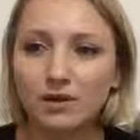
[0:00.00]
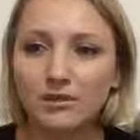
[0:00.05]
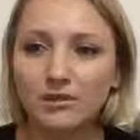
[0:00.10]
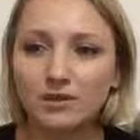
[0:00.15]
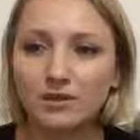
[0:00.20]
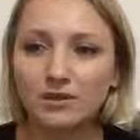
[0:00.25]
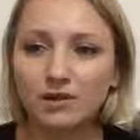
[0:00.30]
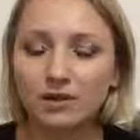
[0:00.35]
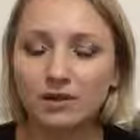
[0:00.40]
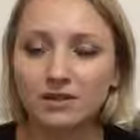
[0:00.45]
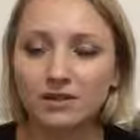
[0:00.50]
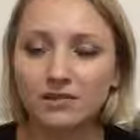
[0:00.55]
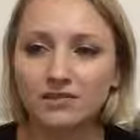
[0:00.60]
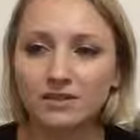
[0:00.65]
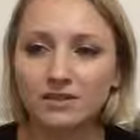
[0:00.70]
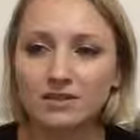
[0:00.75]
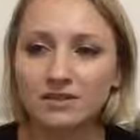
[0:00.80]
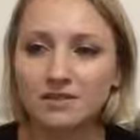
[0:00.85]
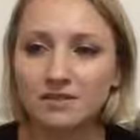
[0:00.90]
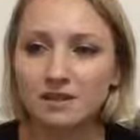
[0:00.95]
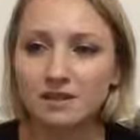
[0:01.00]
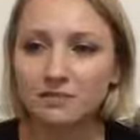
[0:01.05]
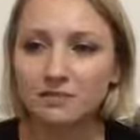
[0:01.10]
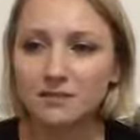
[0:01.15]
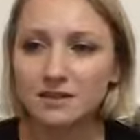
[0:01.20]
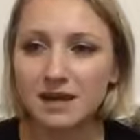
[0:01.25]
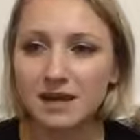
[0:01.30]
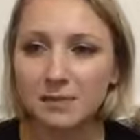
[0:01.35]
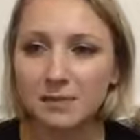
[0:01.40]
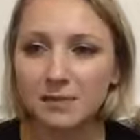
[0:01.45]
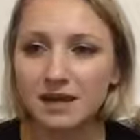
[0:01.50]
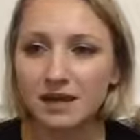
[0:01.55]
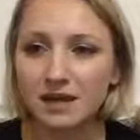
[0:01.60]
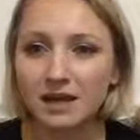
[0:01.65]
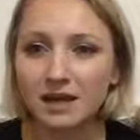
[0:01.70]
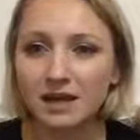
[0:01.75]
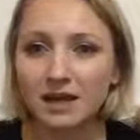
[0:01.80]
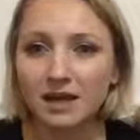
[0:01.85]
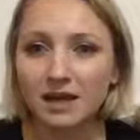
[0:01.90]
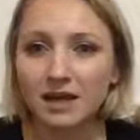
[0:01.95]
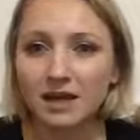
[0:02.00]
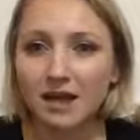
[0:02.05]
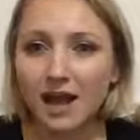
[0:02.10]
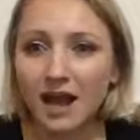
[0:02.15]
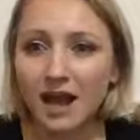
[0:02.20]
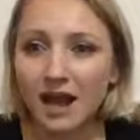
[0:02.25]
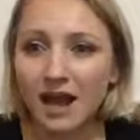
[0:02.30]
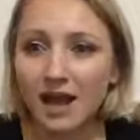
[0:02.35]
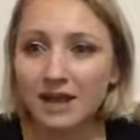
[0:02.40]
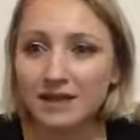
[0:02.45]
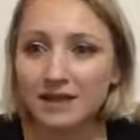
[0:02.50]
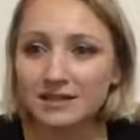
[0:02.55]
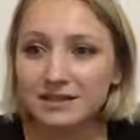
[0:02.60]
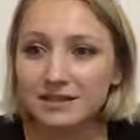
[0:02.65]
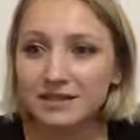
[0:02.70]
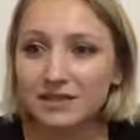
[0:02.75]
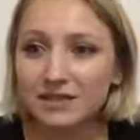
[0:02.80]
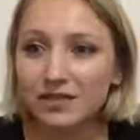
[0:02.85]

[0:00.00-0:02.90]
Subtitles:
while all of this stuff was happening. I